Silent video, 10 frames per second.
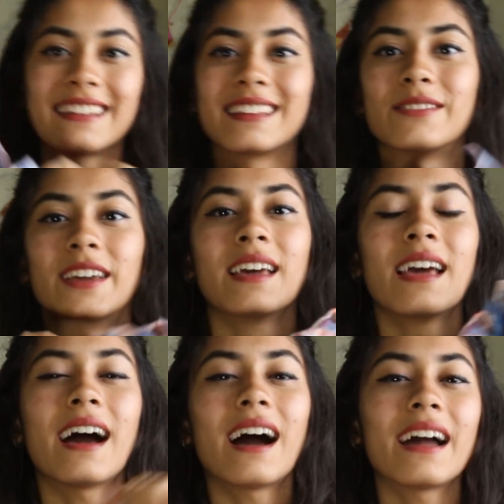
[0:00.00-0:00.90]
This way.
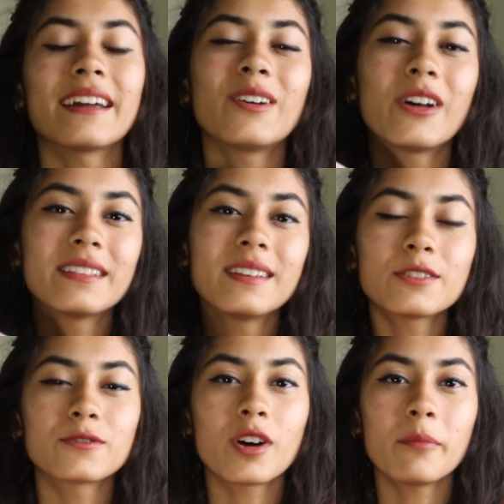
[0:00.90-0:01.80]
I got
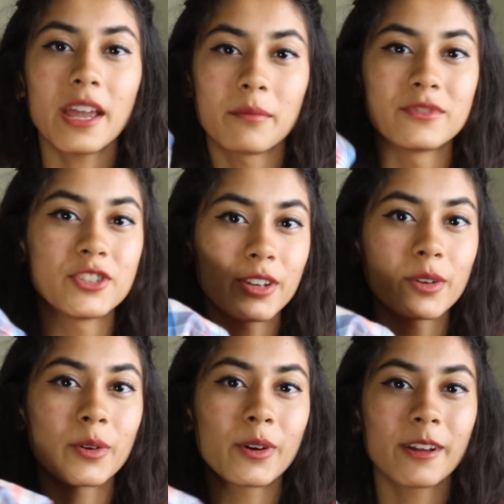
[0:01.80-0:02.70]
this from
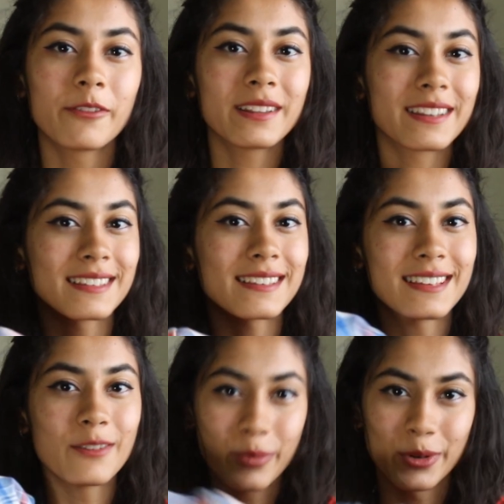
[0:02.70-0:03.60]
MG Road. Even this is
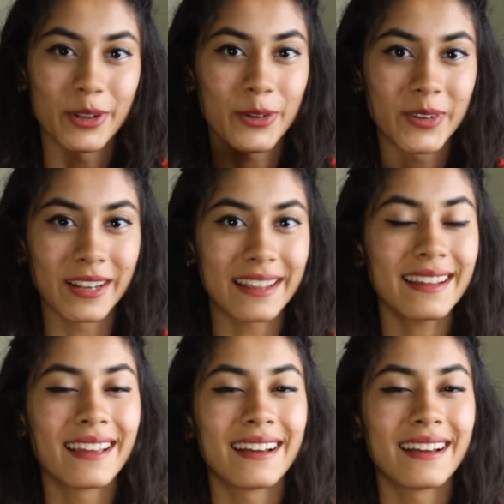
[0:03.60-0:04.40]
in Pune only.